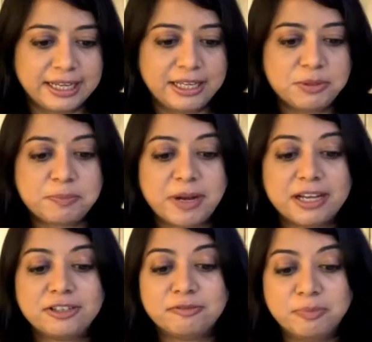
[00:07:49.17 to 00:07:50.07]
He was
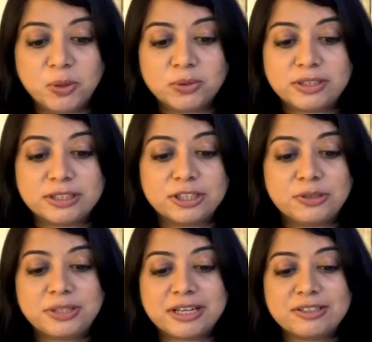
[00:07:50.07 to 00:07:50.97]
part of both the
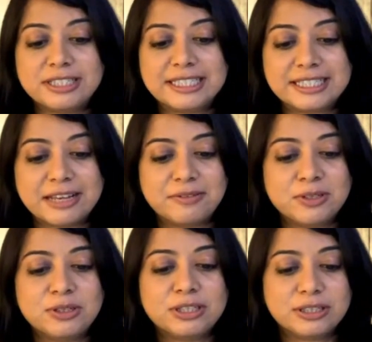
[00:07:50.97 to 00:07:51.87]

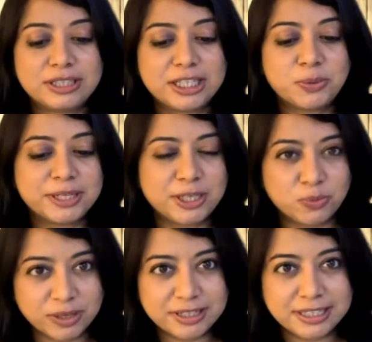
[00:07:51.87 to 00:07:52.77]
2007
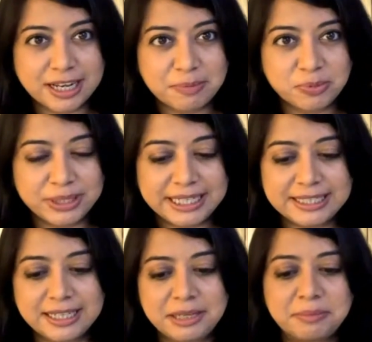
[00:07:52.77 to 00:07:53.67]
T20 World Cup
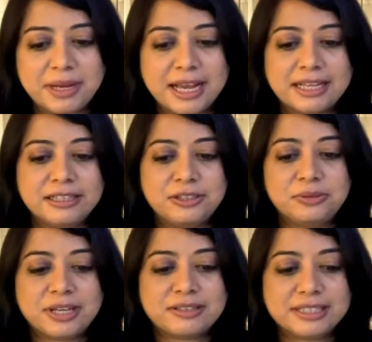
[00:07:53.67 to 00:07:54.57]
winning team and the
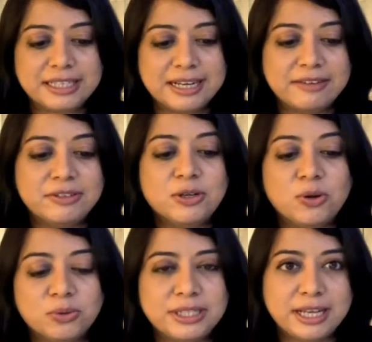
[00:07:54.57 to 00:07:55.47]
2011
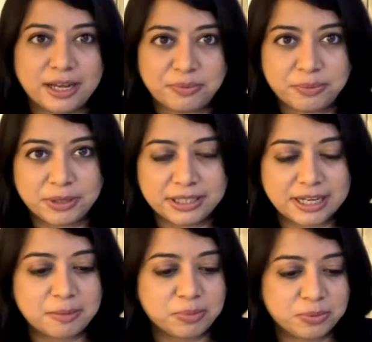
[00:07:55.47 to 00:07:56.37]
ODI
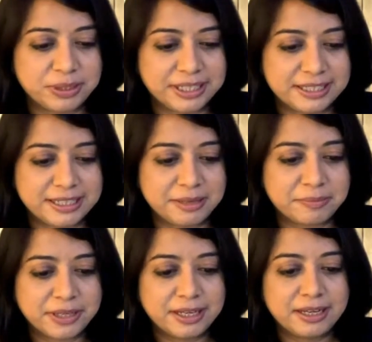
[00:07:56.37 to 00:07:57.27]
World Cup winning team.